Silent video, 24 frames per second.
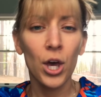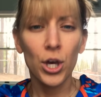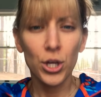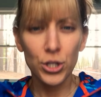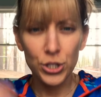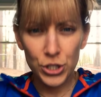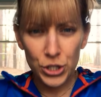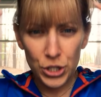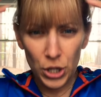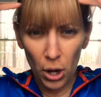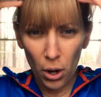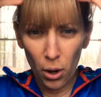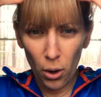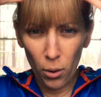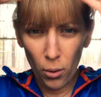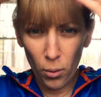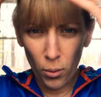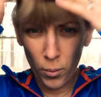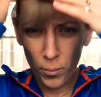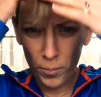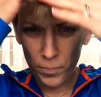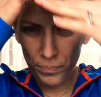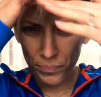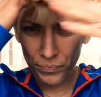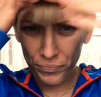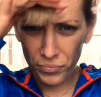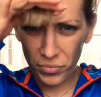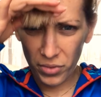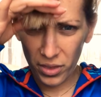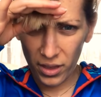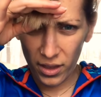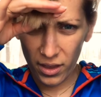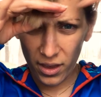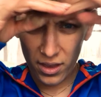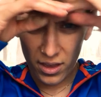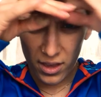So
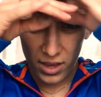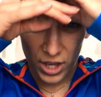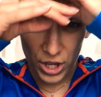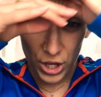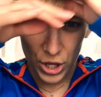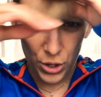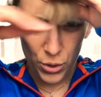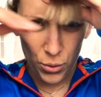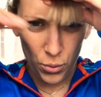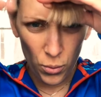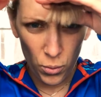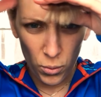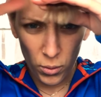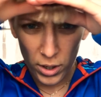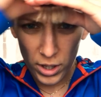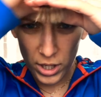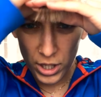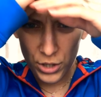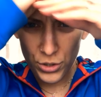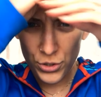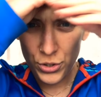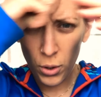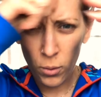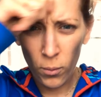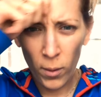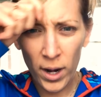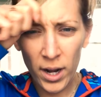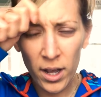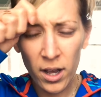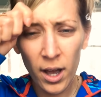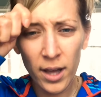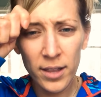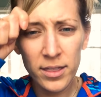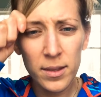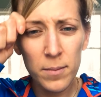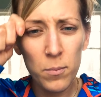you don't want
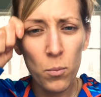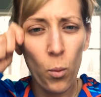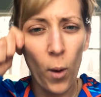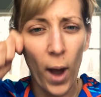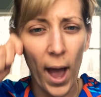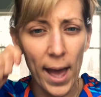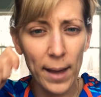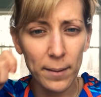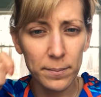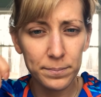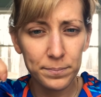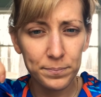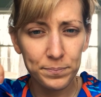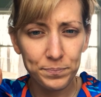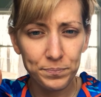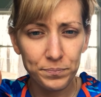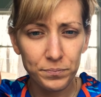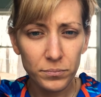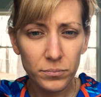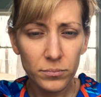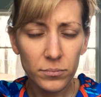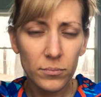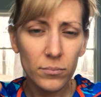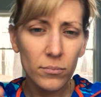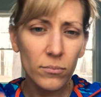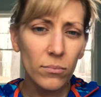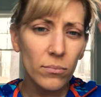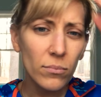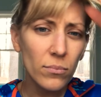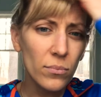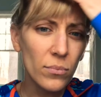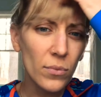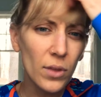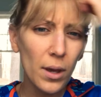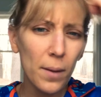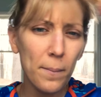to cut them wet
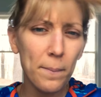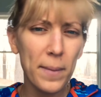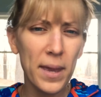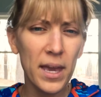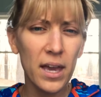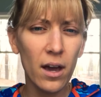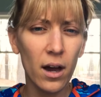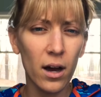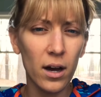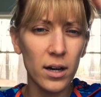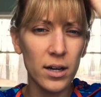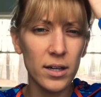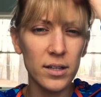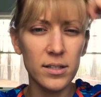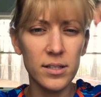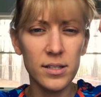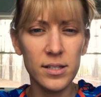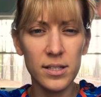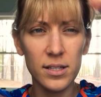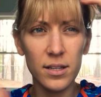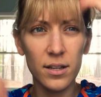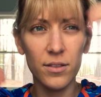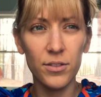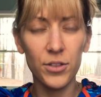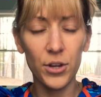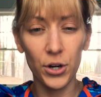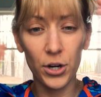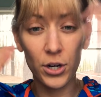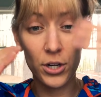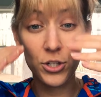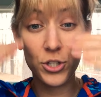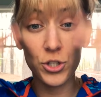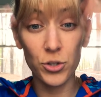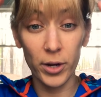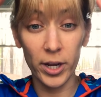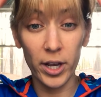because they're going
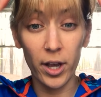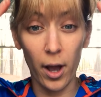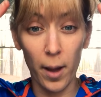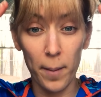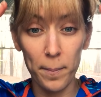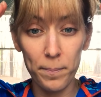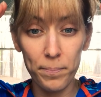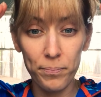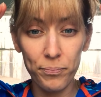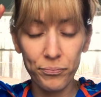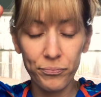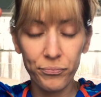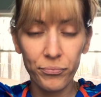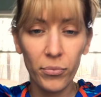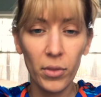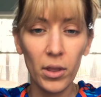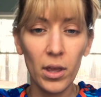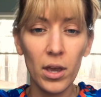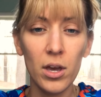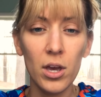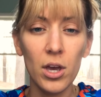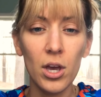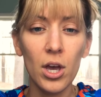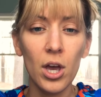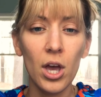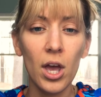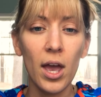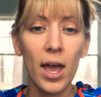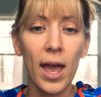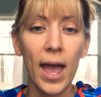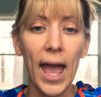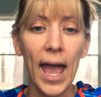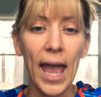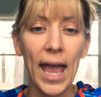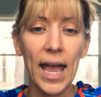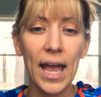to shrink up.
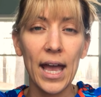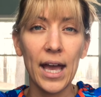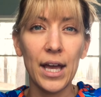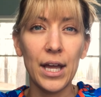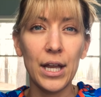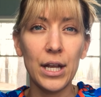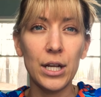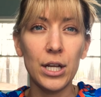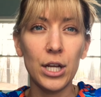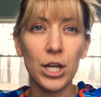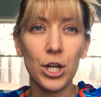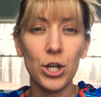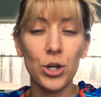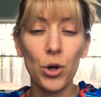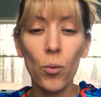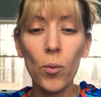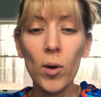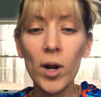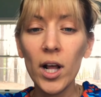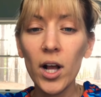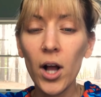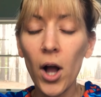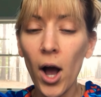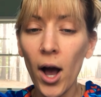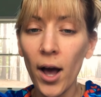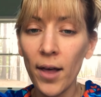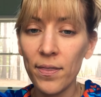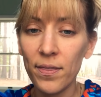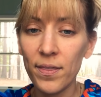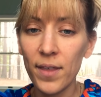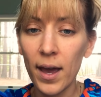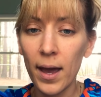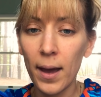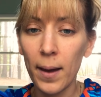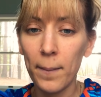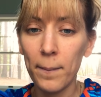And you don't want to cut
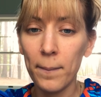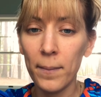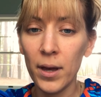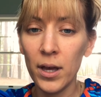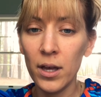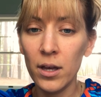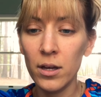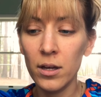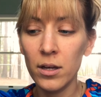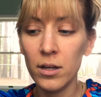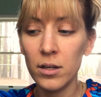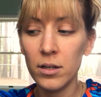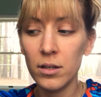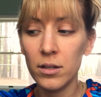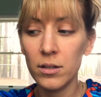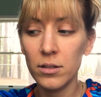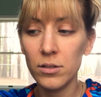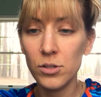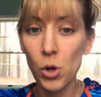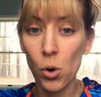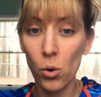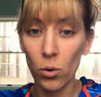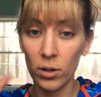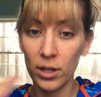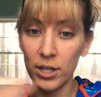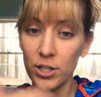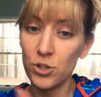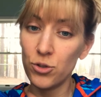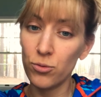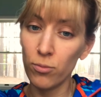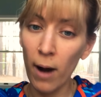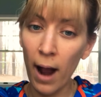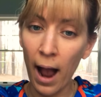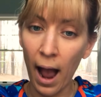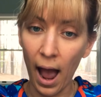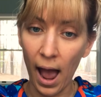them totally
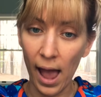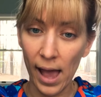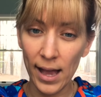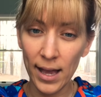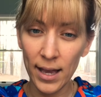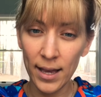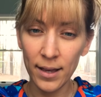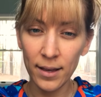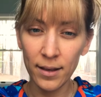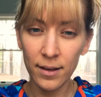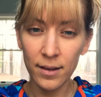dry